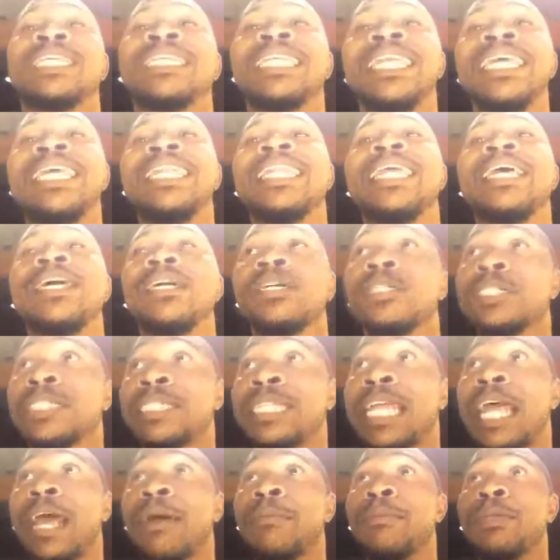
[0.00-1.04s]
And then they
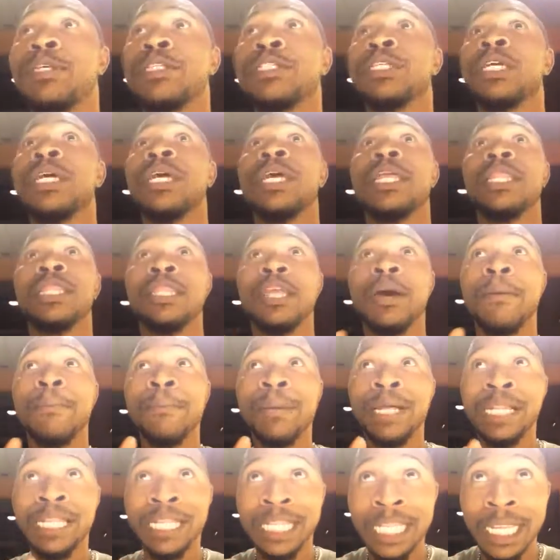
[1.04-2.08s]
establish the
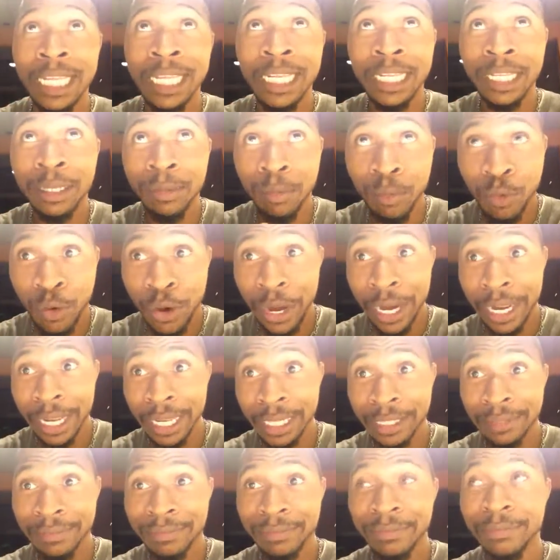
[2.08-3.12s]
millennium
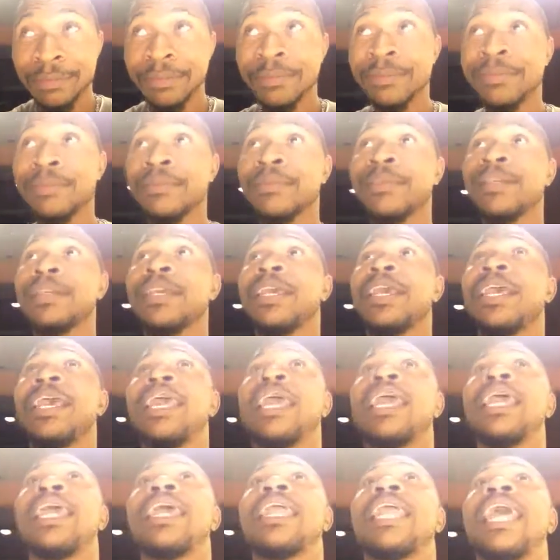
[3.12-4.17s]
reign.
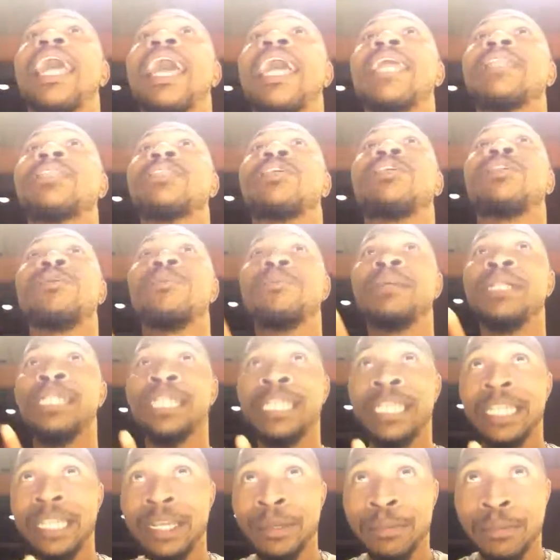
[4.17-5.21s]
And after the
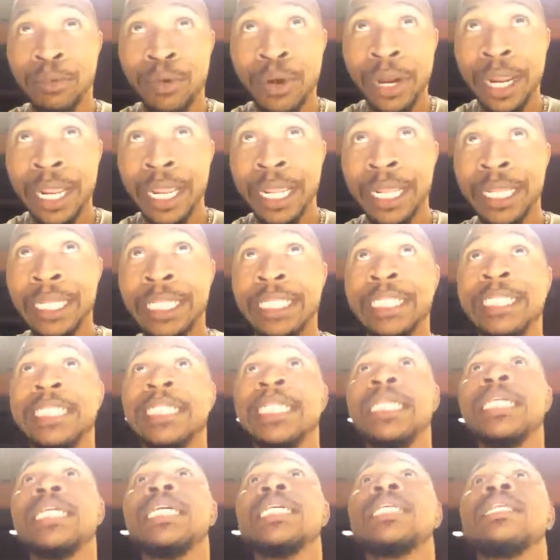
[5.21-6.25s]
millennium reign,
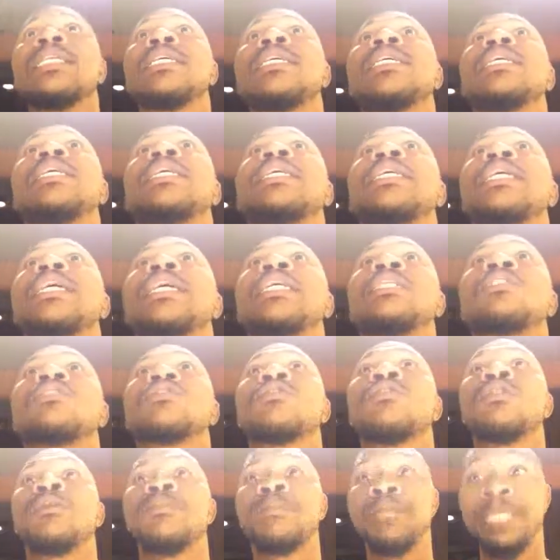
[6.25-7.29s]
then it's
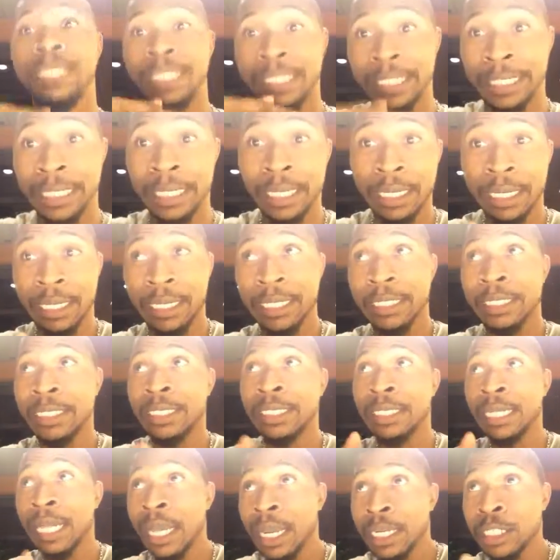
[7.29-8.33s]
going to
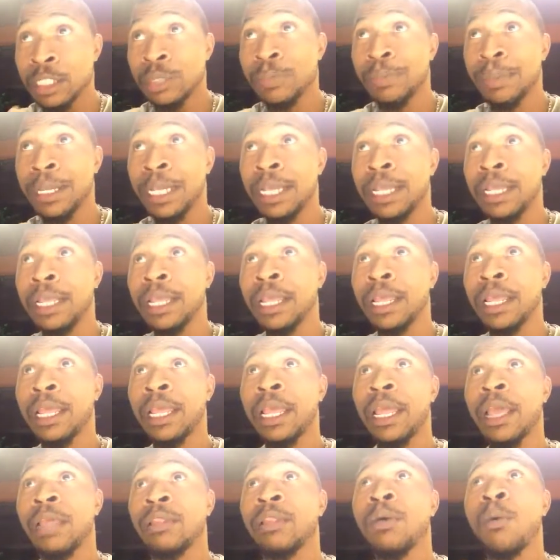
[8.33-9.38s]
be judgment,
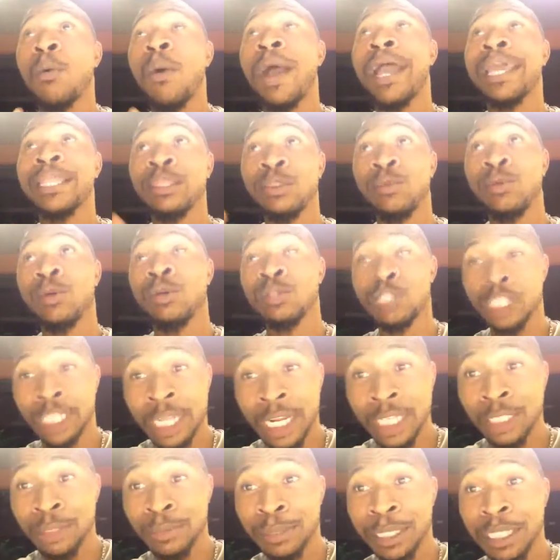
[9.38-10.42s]
the white throne
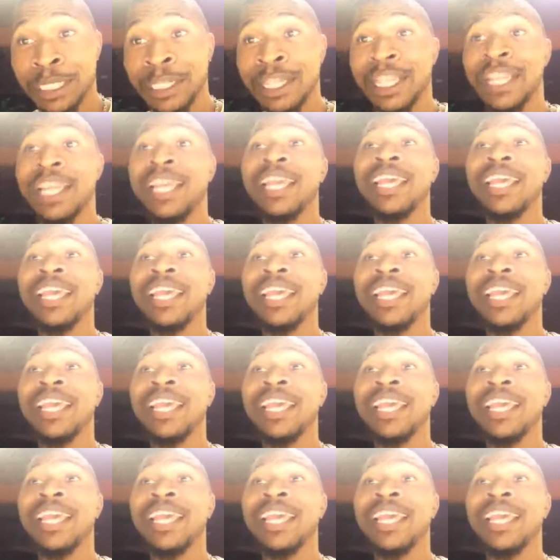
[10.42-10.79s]
judgment.